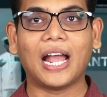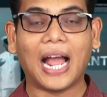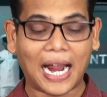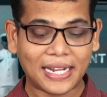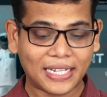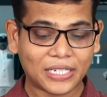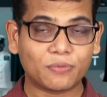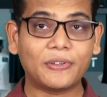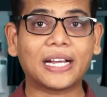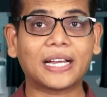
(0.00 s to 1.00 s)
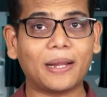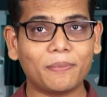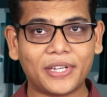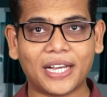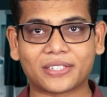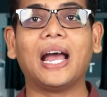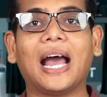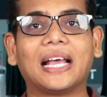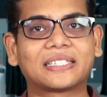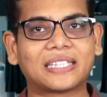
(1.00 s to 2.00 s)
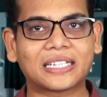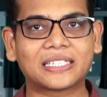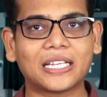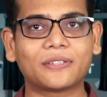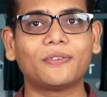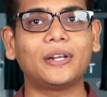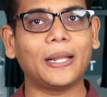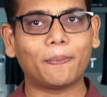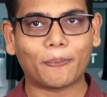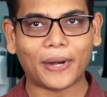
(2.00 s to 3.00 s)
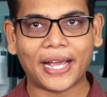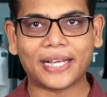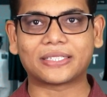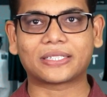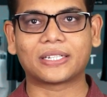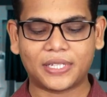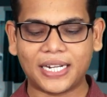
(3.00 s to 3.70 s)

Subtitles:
And this Vikram S has successfully placed